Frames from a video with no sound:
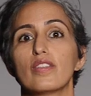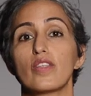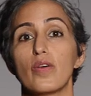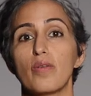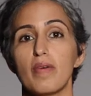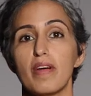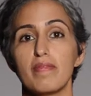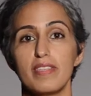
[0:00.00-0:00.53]

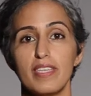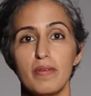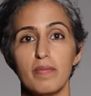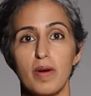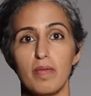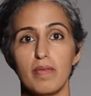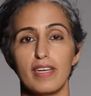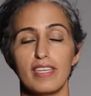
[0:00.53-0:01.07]
So my mini
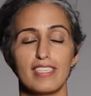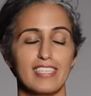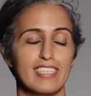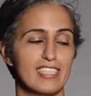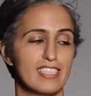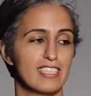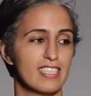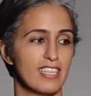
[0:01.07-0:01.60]
moment
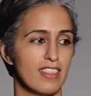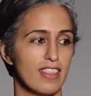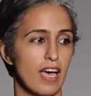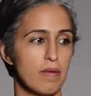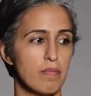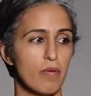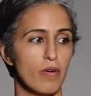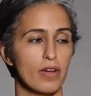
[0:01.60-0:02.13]
is
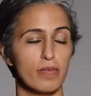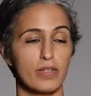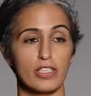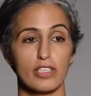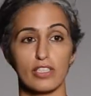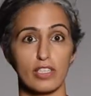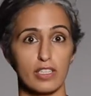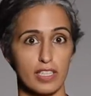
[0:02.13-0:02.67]
that point when
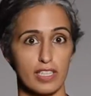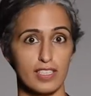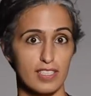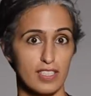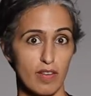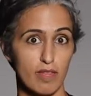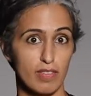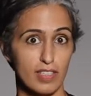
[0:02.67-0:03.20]
you're cooking
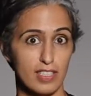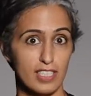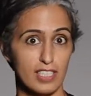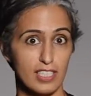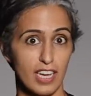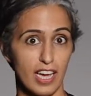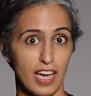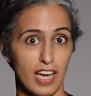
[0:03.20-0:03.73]

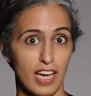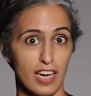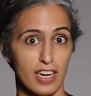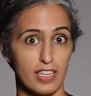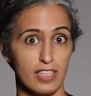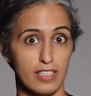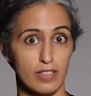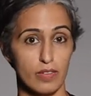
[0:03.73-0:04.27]
something,
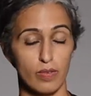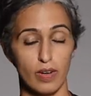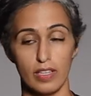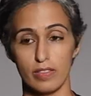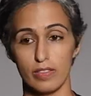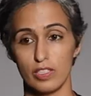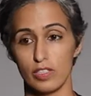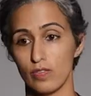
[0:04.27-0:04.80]
and
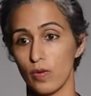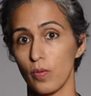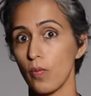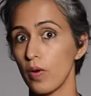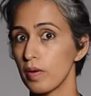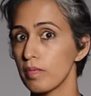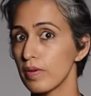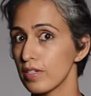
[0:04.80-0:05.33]
whether it's for
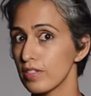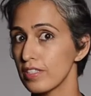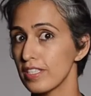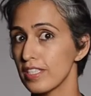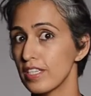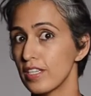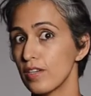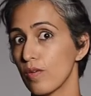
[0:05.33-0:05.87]
one
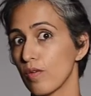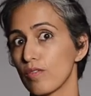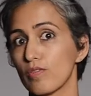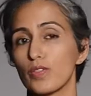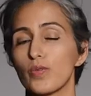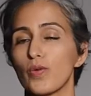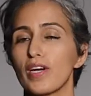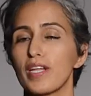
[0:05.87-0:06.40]
person or
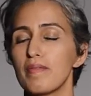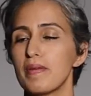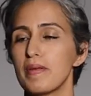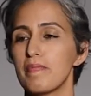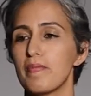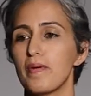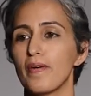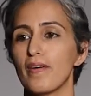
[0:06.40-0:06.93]
for 20
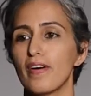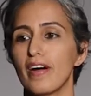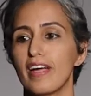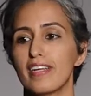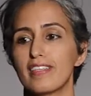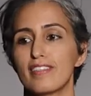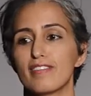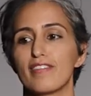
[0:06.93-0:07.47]
people,
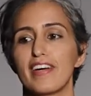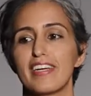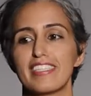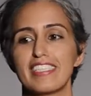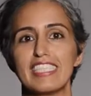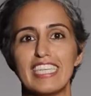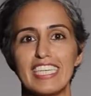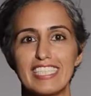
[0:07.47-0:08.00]
and you
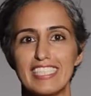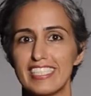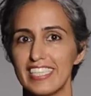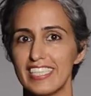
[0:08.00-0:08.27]
finally taste